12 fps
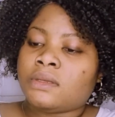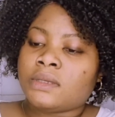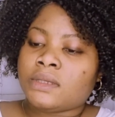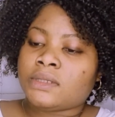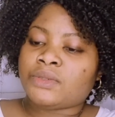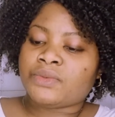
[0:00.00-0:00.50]

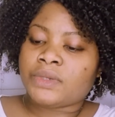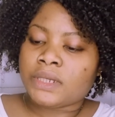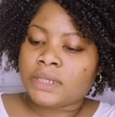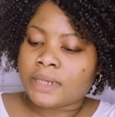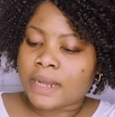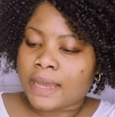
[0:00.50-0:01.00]
It's
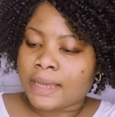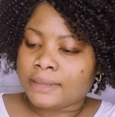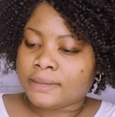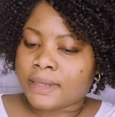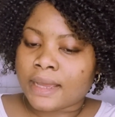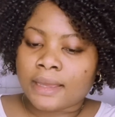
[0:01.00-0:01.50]
really
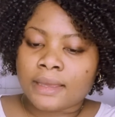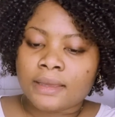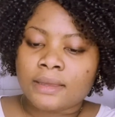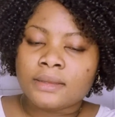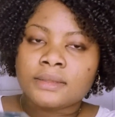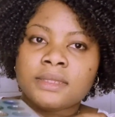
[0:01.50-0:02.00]
nice. Like,
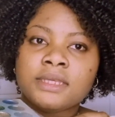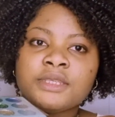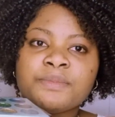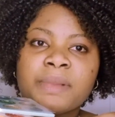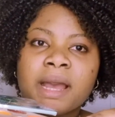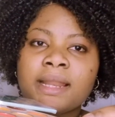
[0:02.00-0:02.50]

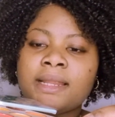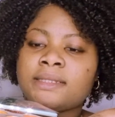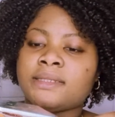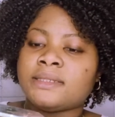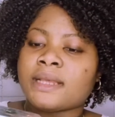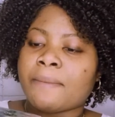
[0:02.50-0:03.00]
this
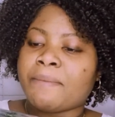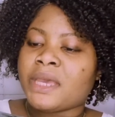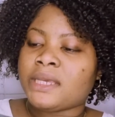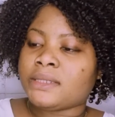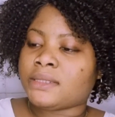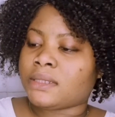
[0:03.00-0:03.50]
palette is
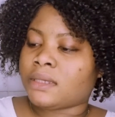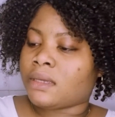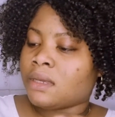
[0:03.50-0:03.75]
amazing